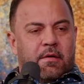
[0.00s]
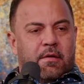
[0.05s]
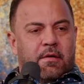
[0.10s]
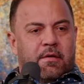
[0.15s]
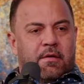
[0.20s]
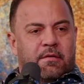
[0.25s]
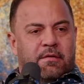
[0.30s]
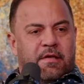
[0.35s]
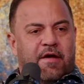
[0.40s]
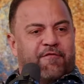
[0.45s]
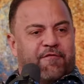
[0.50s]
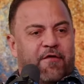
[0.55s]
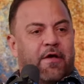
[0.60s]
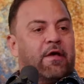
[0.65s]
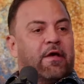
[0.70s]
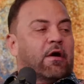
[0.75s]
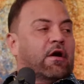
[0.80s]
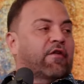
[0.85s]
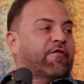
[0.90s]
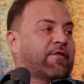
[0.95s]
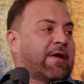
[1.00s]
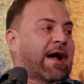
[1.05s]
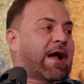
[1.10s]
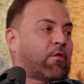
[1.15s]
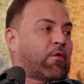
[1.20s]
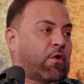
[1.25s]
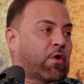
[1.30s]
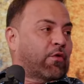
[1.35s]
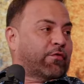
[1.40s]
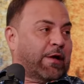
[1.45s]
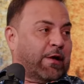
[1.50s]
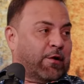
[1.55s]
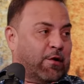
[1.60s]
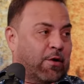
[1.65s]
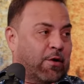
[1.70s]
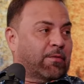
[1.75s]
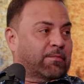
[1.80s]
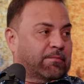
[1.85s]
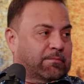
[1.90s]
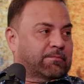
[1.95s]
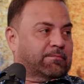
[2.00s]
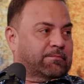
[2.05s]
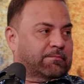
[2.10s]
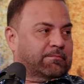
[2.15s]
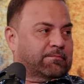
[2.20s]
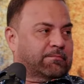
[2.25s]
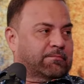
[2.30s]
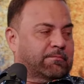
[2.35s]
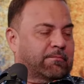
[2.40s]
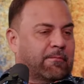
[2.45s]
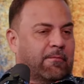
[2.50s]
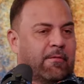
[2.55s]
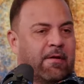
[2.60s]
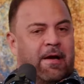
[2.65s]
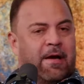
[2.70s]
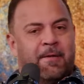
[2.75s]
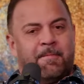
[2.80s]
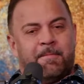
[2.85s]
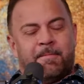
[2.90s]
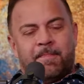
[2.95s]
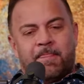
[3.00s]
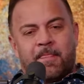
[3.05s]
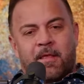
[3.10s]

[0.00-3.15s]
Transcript: The finger of God wrote the law, right?